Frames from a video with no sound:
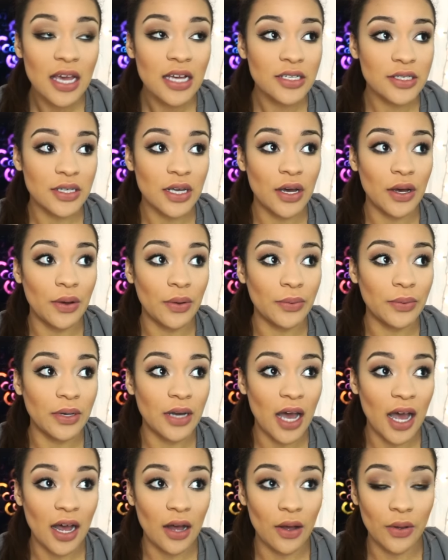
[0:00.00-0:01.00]
So
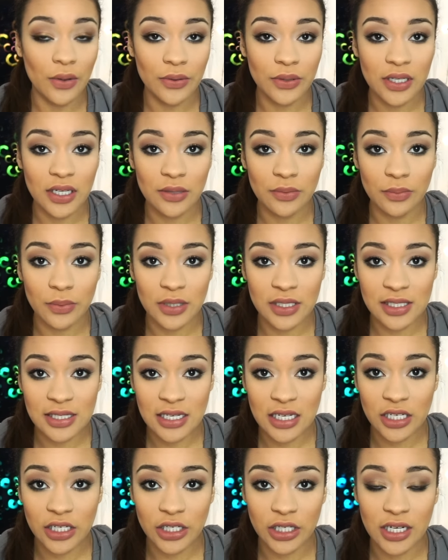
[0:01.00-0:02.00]
not only was
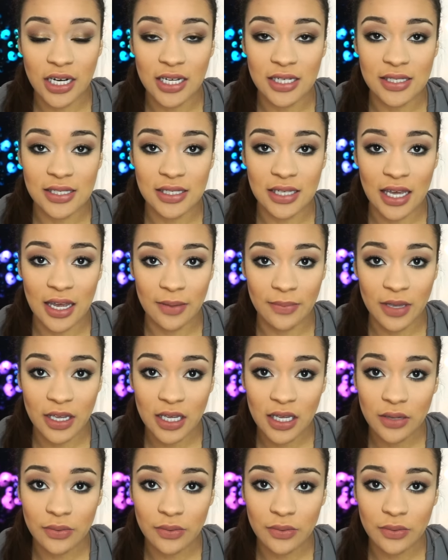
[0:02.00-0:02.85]
he good at scamming.